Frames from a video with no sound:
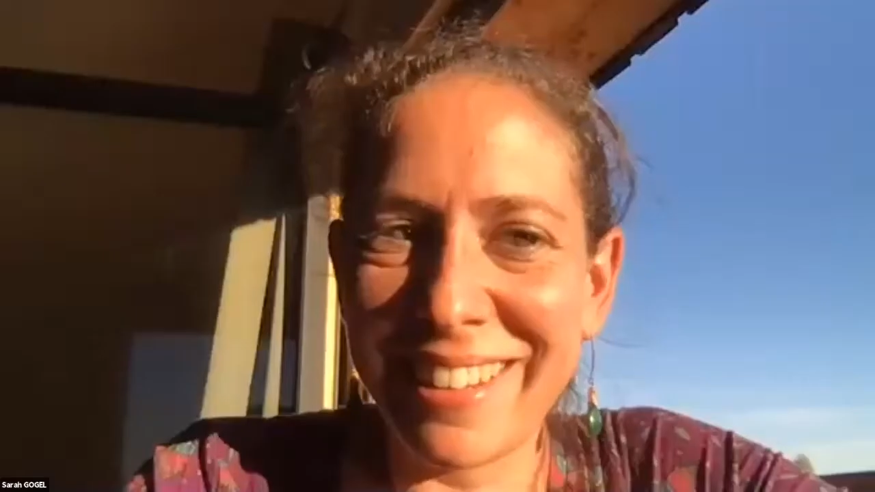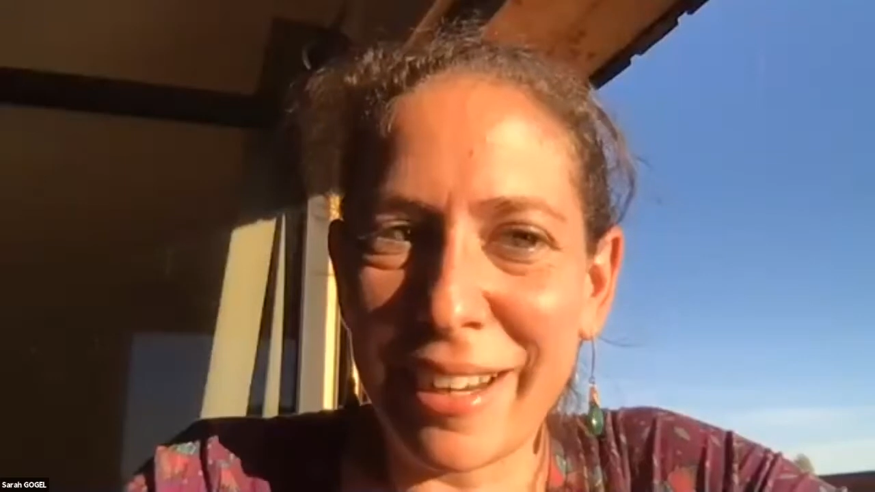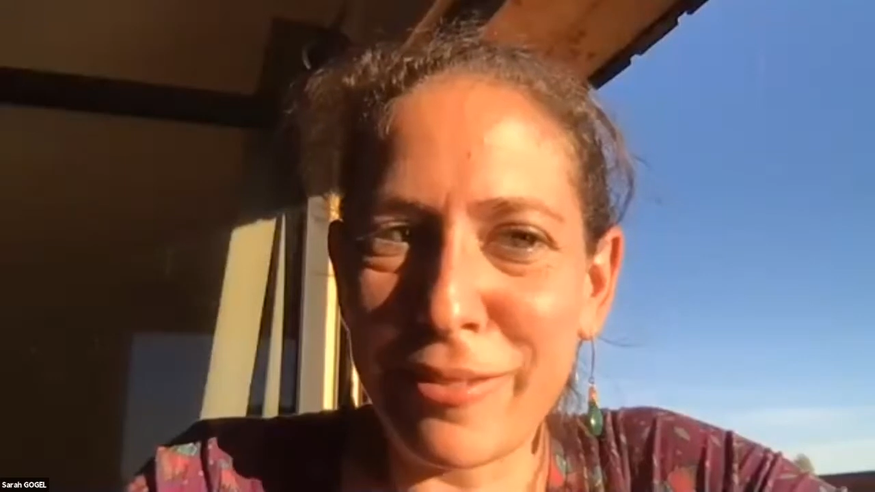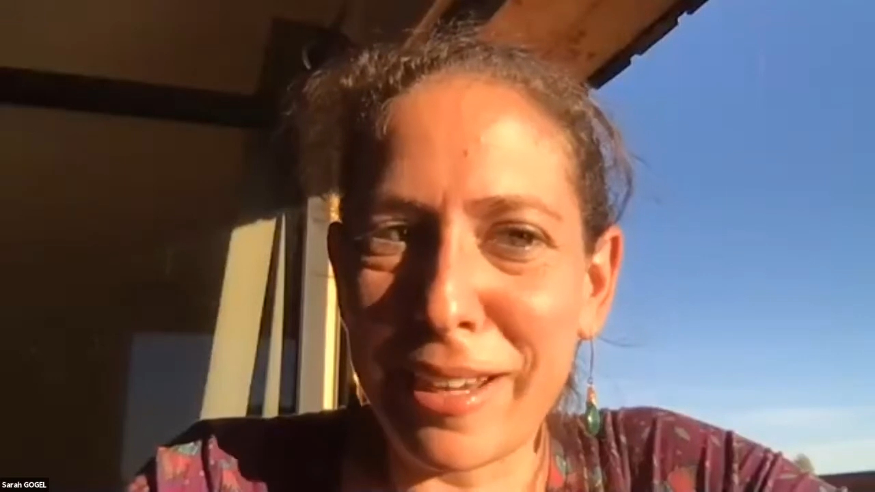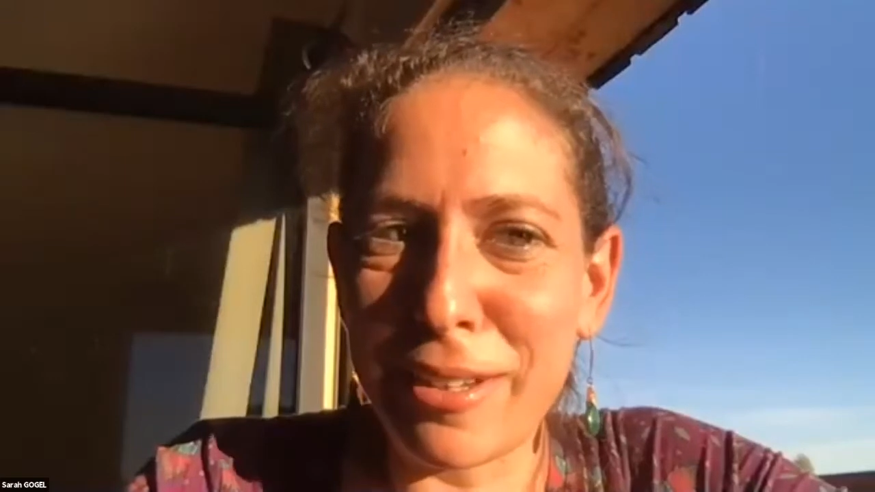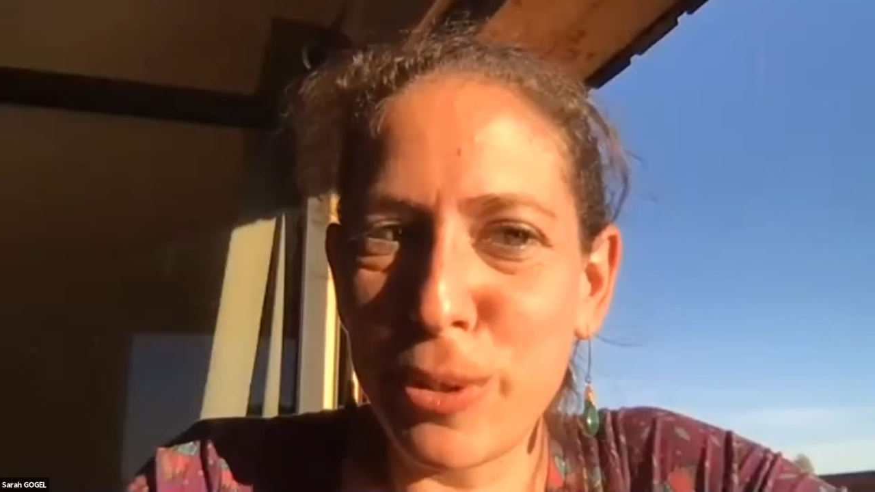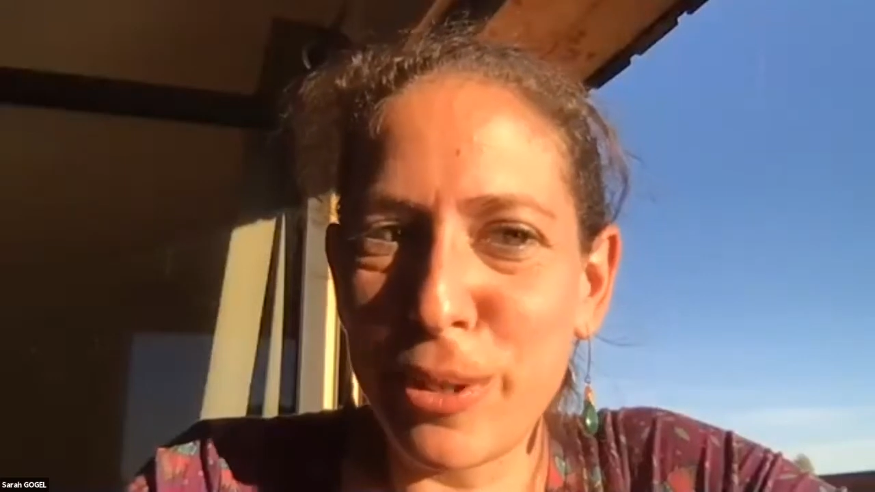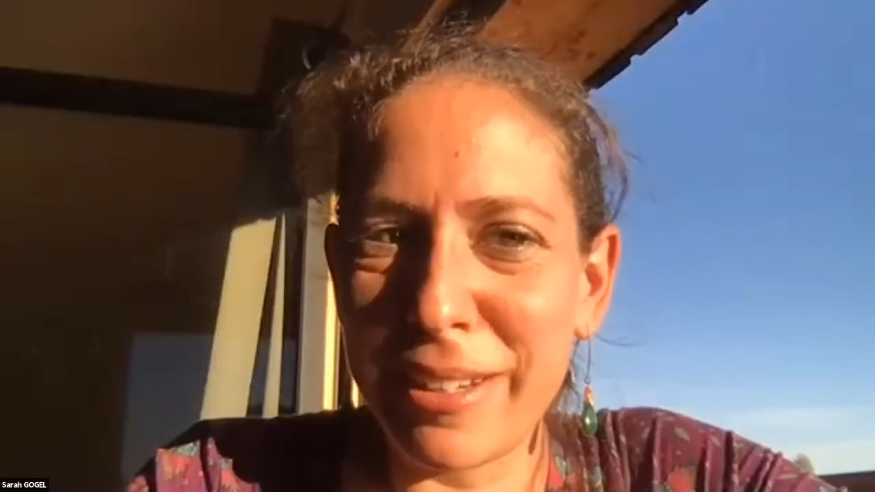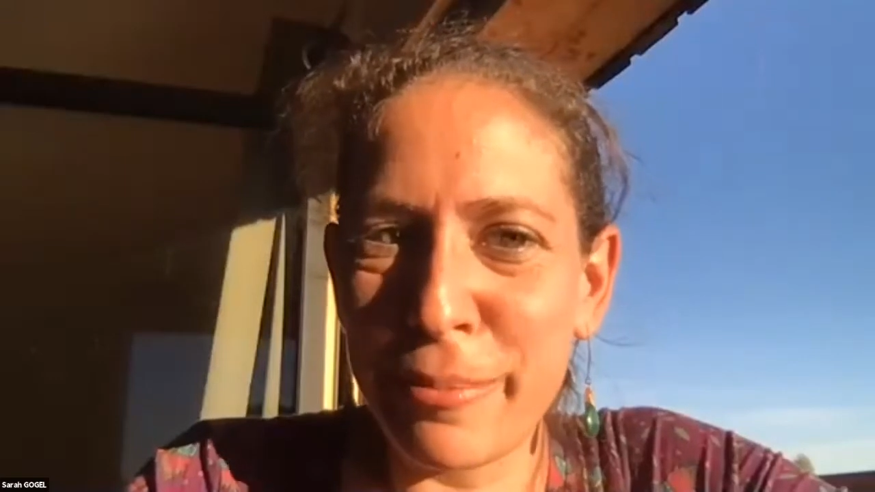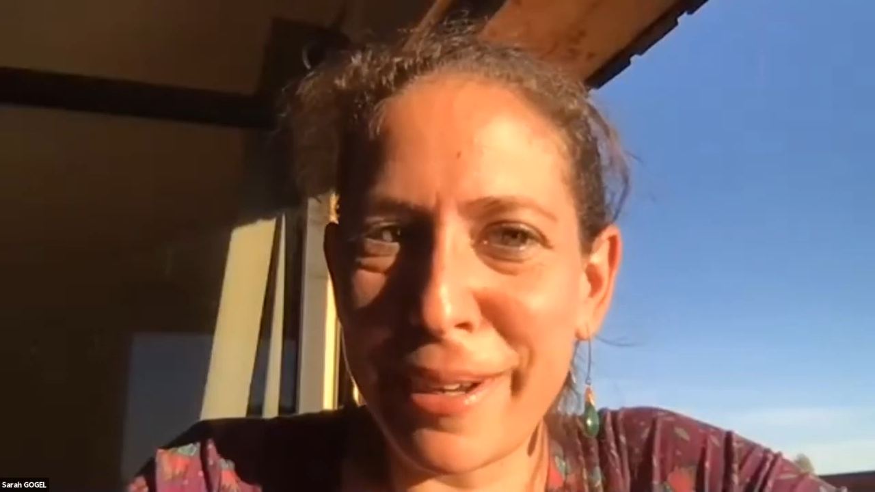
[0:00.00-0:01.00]
as you
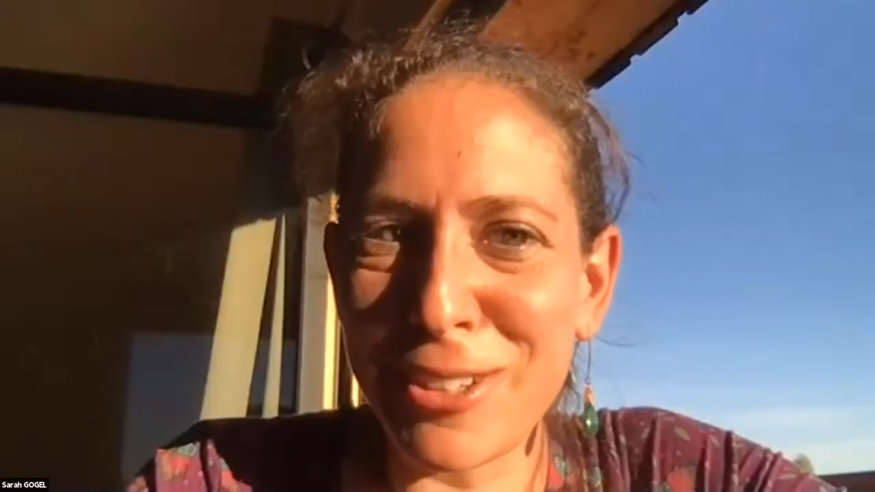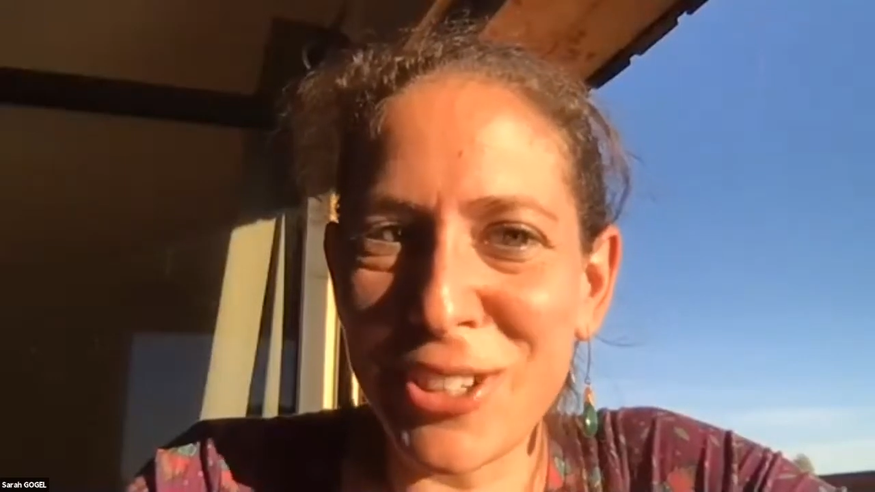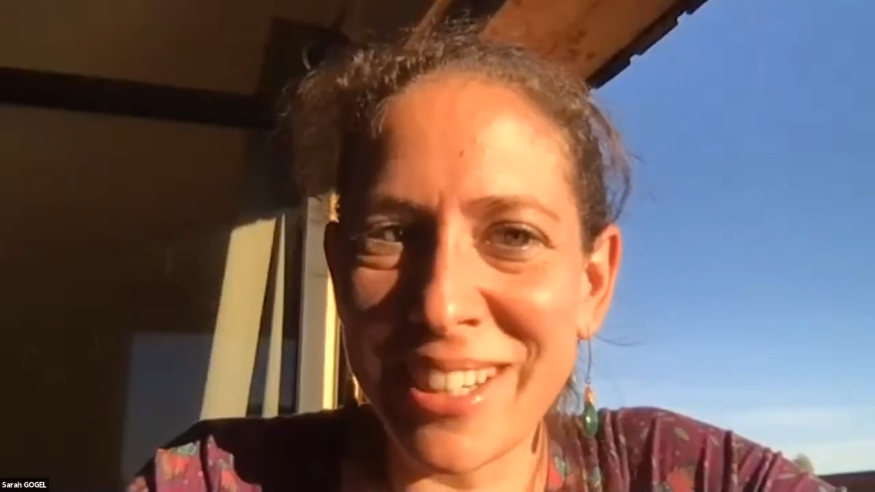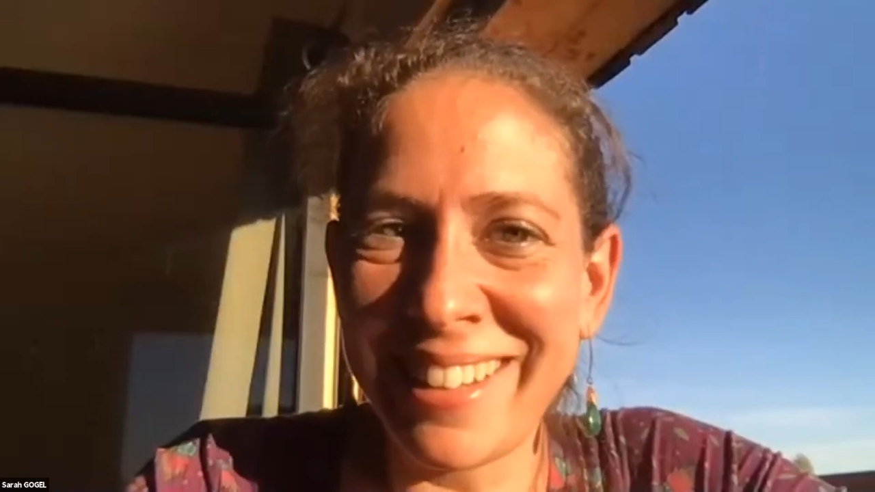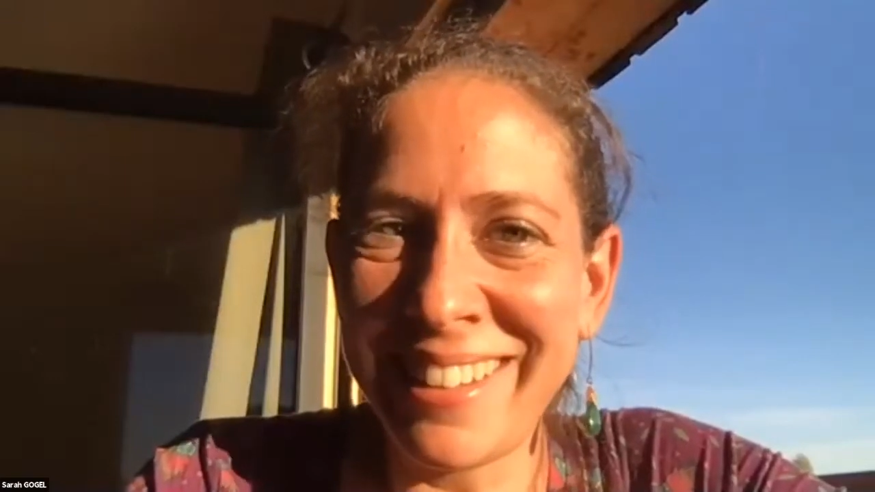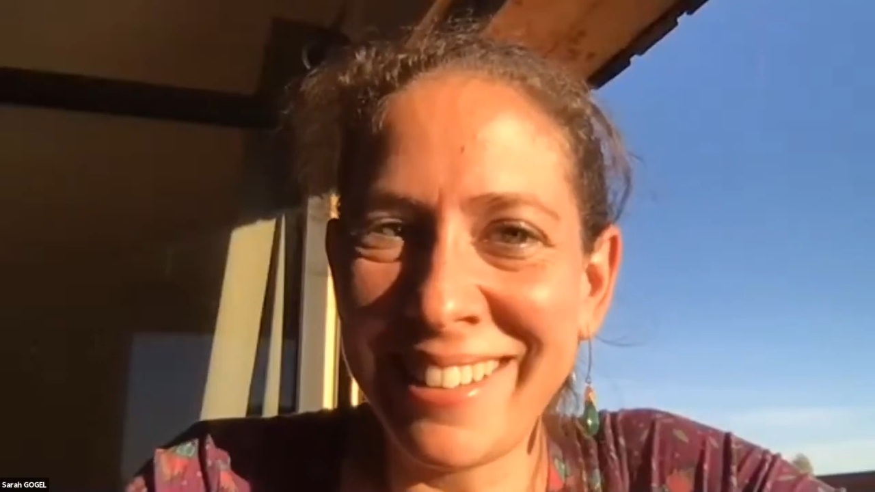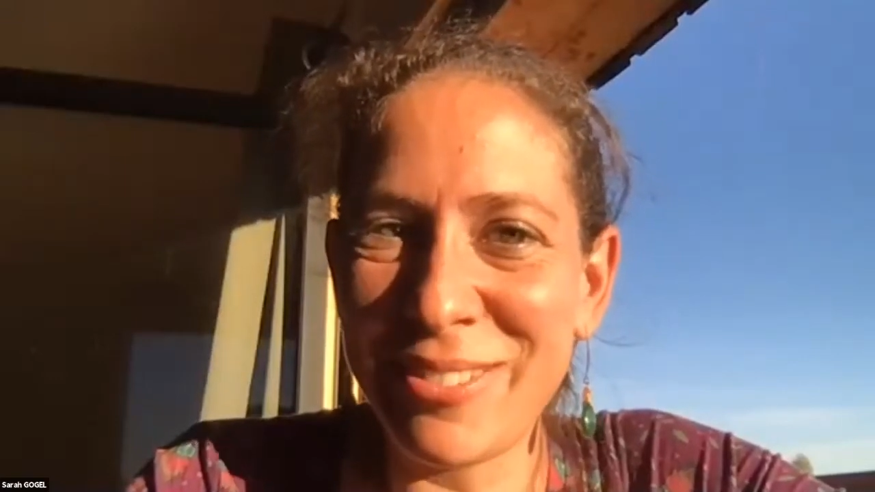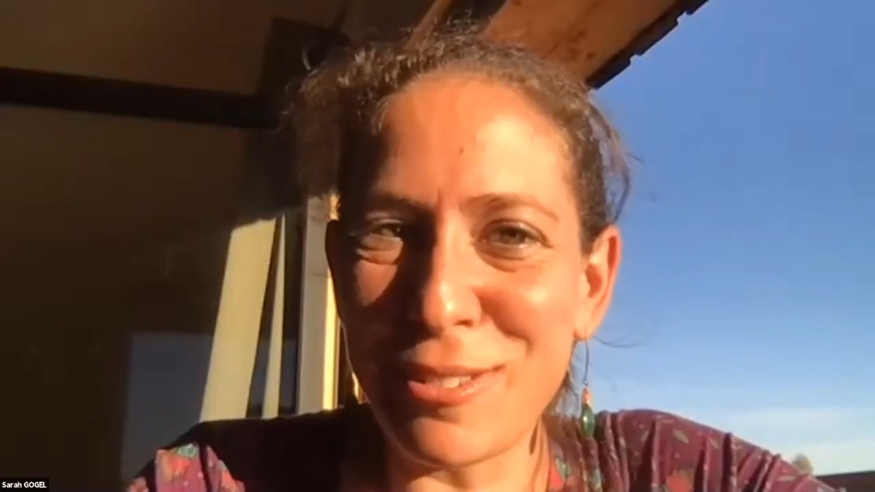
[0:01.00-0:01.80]
can imagine